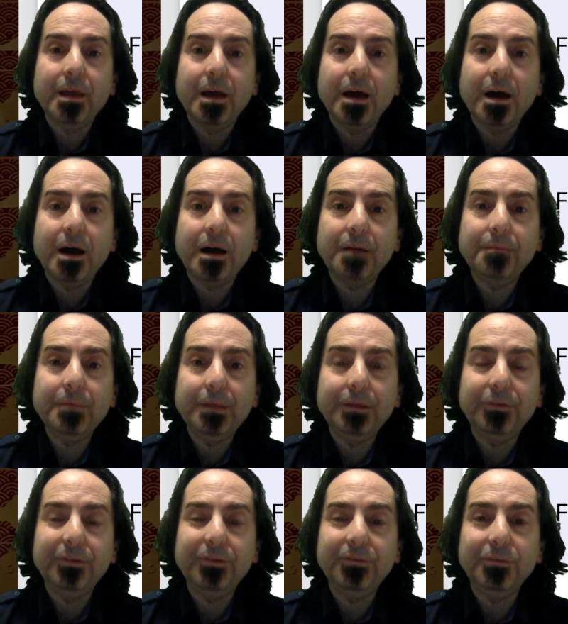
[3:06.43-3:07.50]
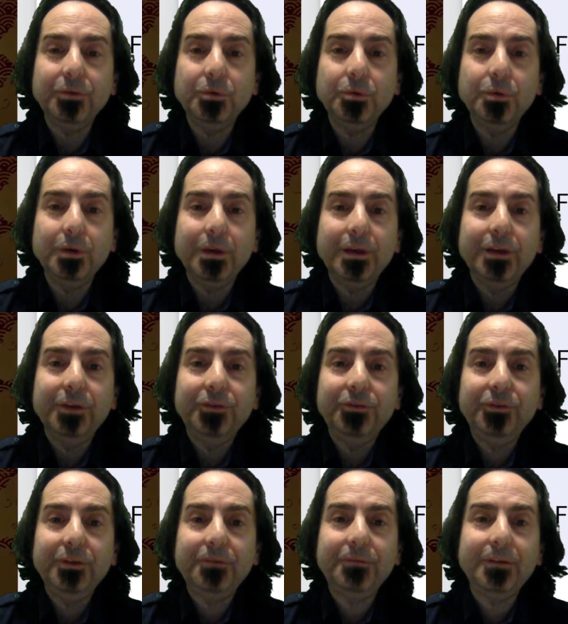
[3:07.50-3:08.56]
Odd means if you
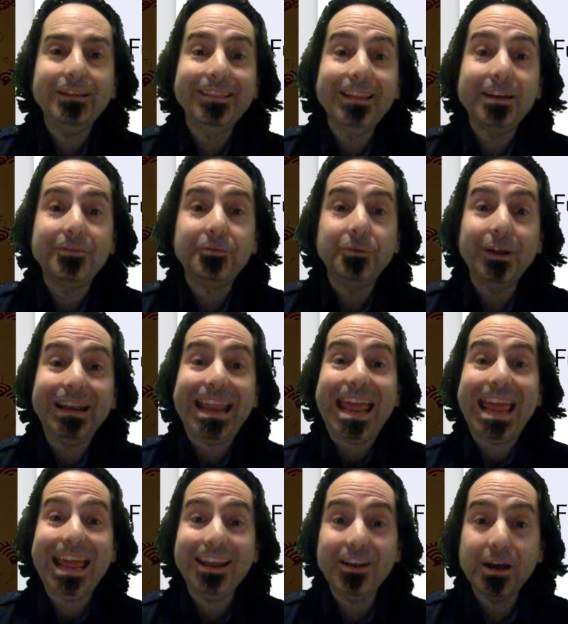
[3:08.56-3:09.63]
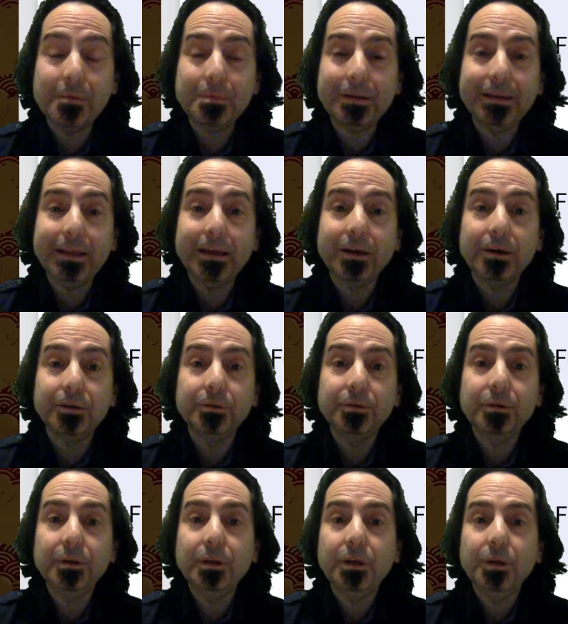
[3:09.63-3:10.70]
shift it left, right, and up and down,
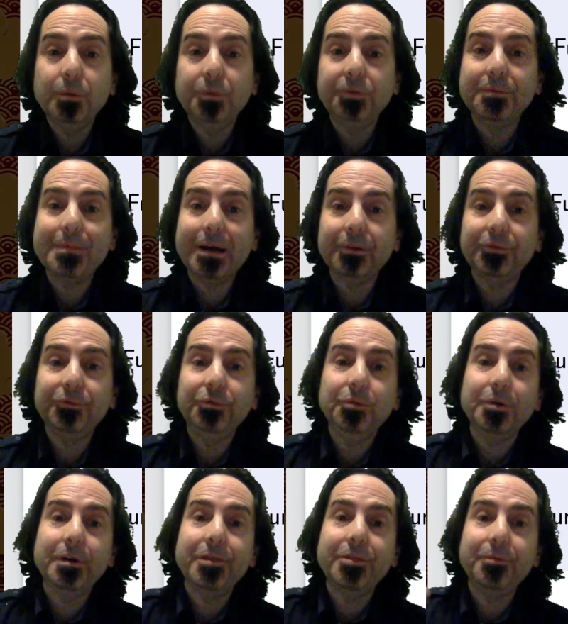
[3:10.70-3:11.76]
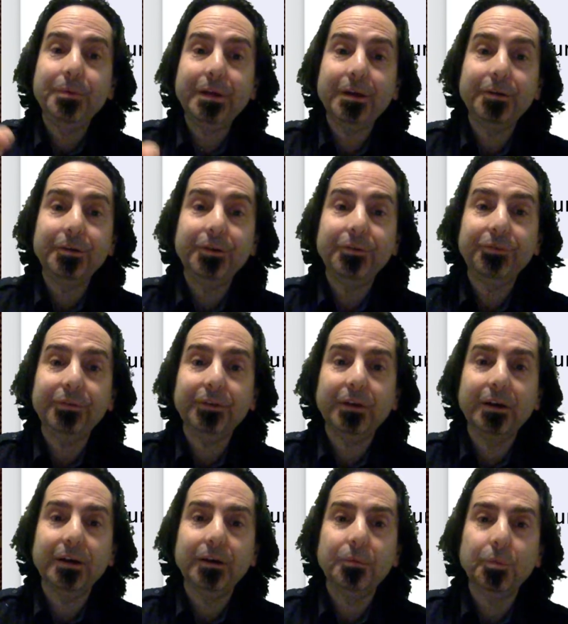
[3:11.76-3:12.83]
which amounts to
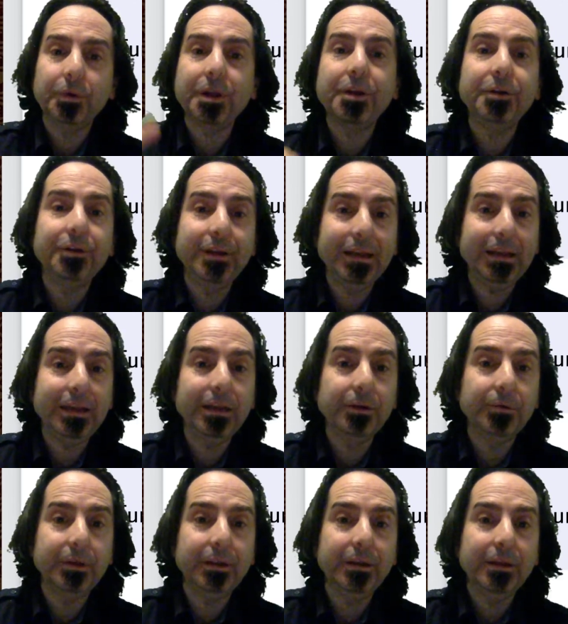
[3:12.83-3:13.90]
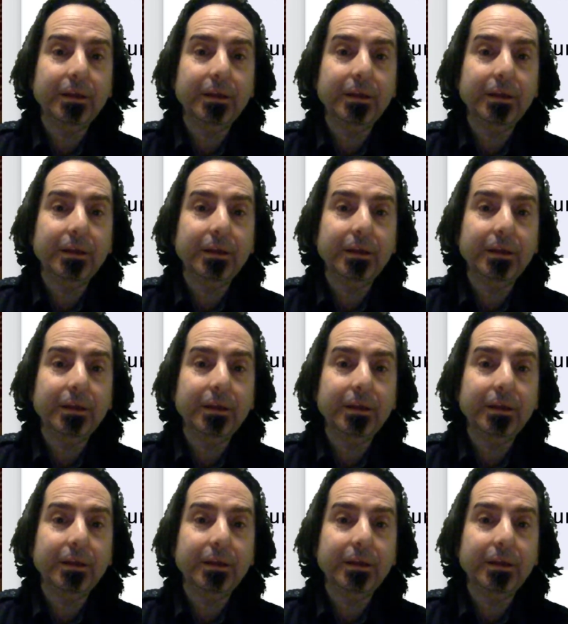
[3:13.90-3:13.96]
a 180 degree